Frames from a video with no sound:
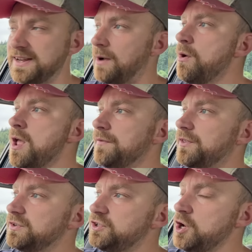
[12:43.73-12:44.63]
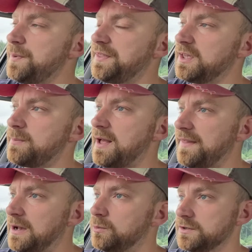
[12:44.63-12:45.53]
Now, the stupid thing about
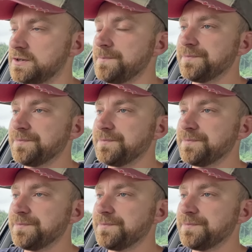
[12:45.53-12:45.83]
that was,